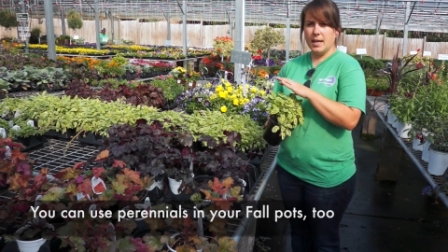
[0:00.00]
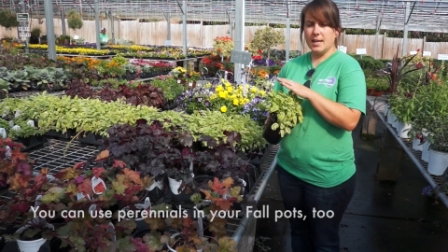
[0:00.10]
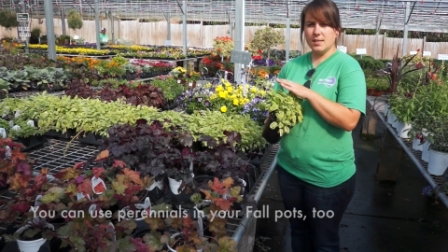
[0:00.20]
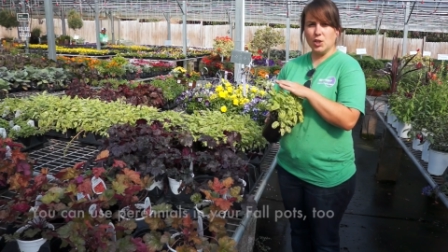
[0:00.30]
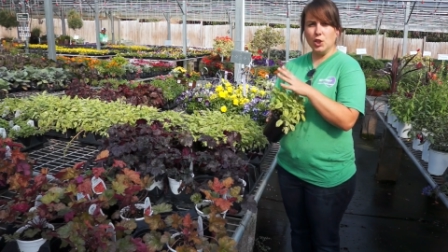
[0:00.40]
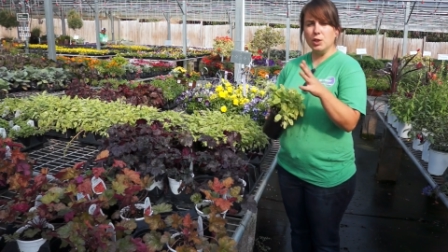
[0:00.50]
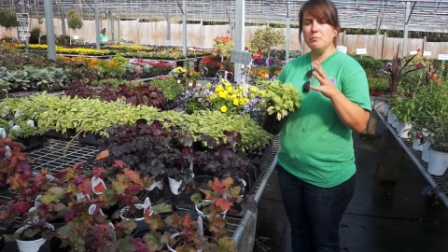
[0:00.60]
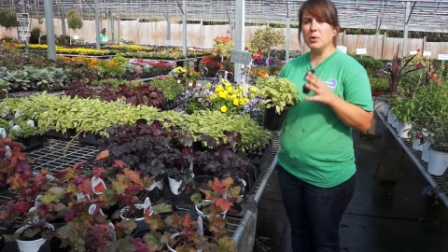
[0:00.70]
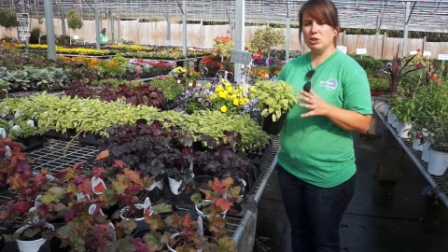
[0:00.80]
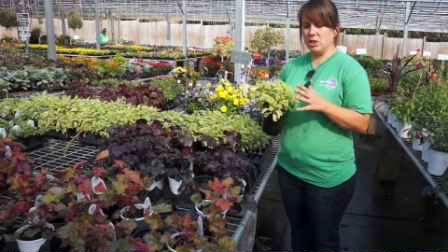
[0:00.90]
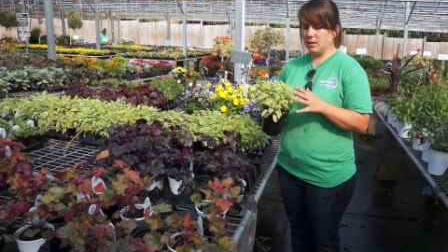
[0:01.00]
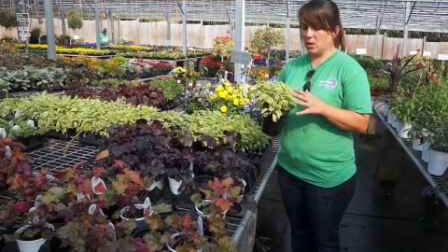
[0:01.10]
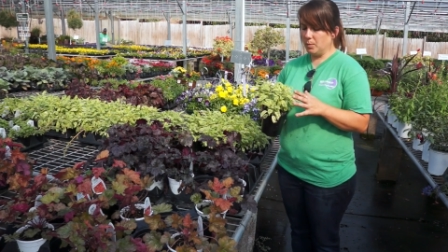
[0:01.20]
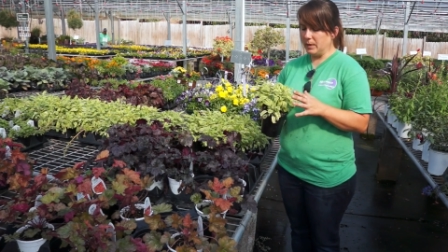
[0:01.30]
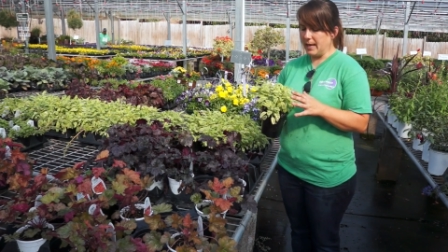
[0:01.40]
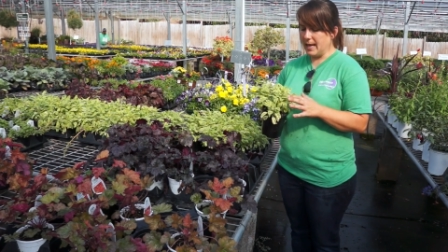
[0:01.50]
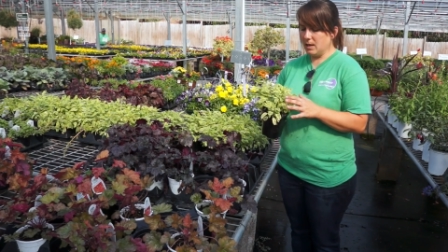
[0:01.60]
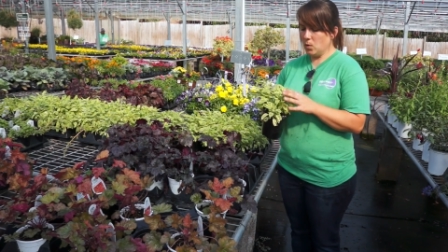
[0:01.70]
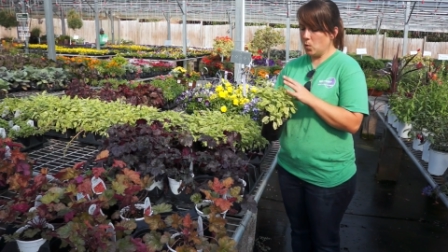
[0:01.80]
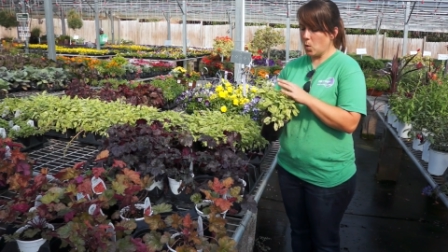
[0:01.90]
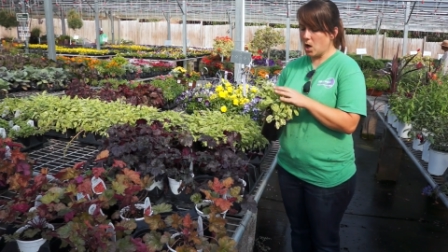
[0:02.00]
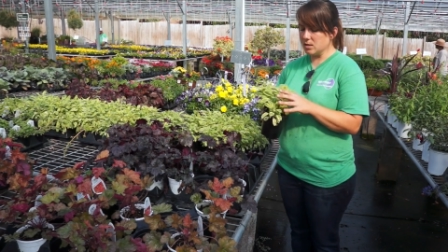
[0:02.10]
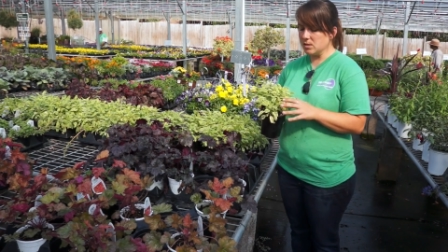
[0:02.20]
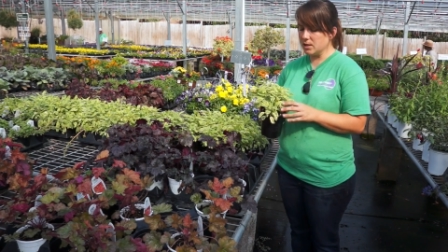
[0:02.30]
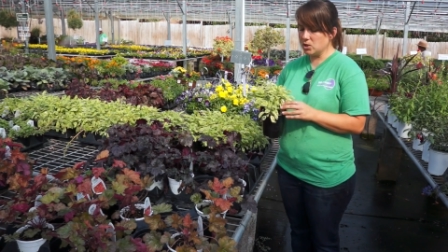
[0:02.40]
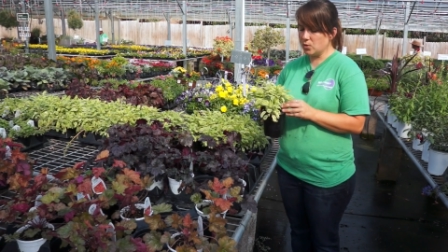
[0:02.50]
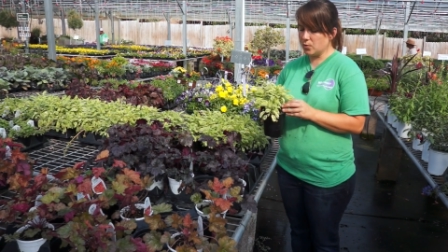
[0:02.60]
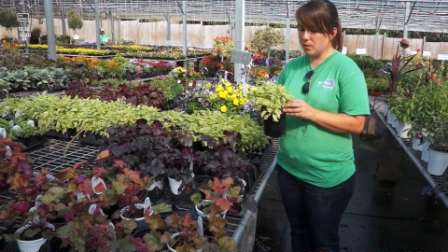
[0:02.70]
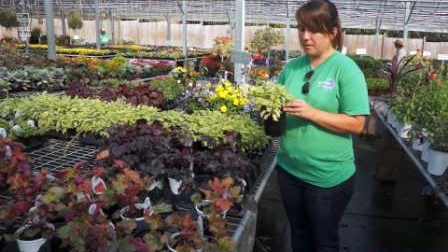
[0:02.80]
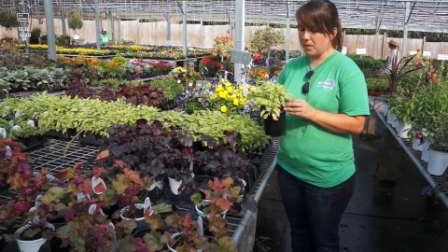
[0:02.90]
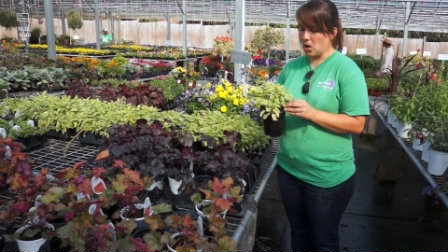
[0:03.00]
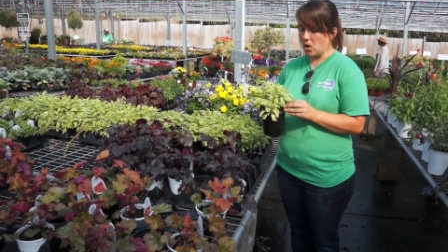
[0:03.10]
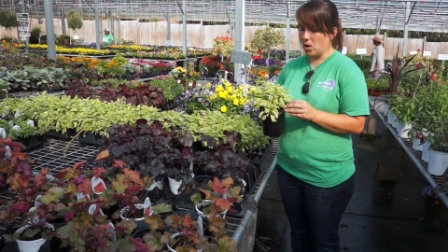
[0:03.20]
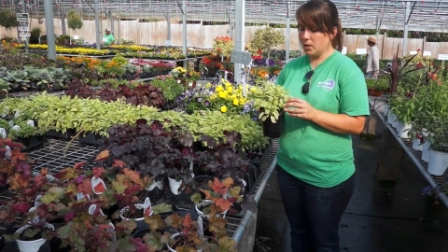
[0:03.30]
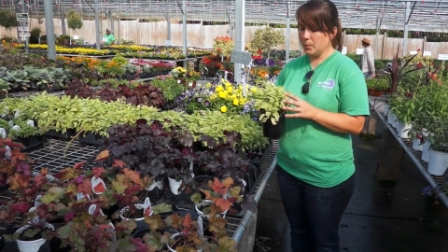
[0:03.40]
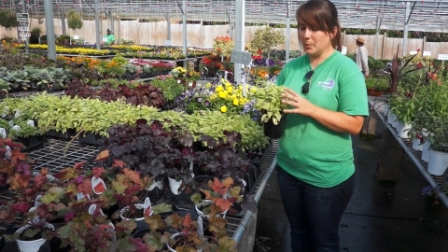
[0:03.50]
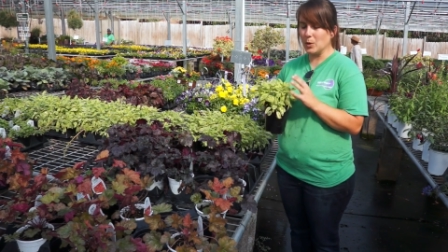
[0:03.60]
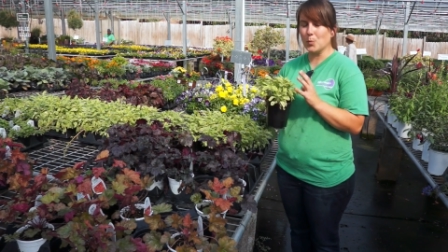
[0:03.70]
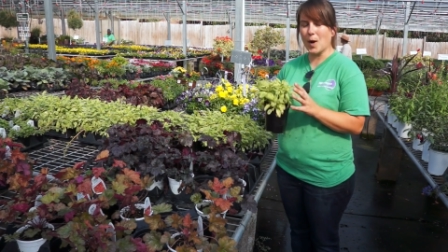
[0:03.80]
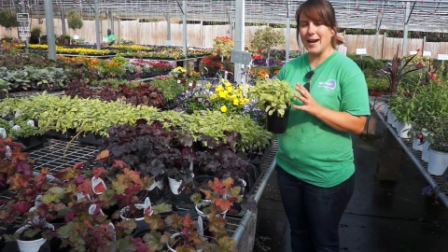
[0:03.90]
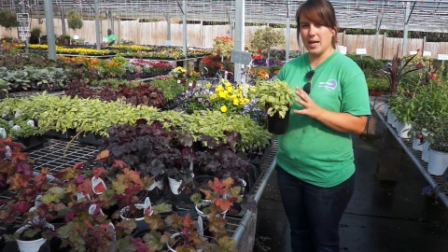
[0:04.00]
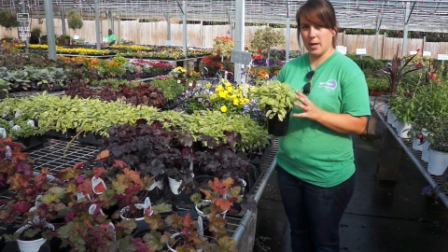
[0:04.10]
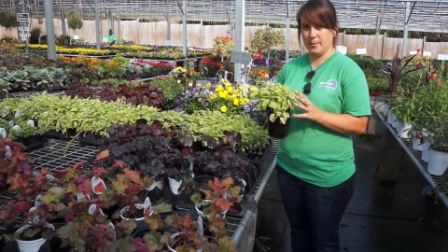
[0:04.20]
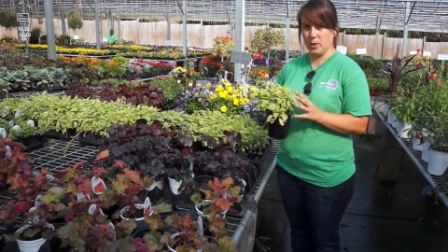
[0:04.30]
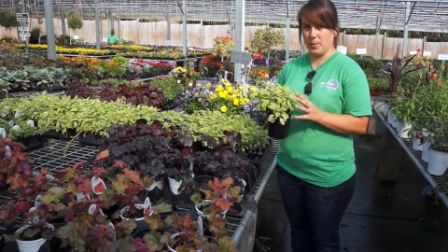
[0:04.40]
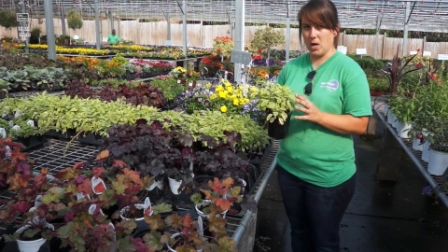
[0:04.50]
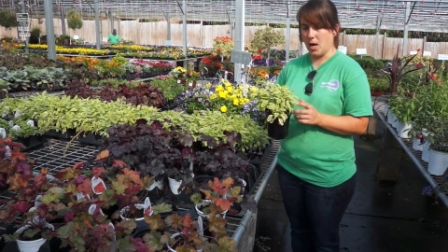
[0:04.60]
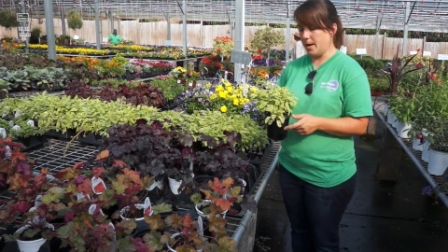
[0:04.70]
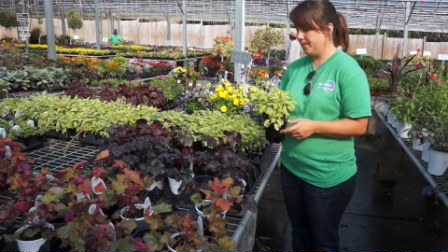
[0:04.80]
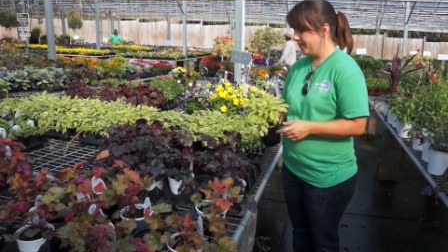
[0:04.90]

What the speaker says: It is a good bushy little plant. Will also get you through the fall, but it'll brighten up your pot.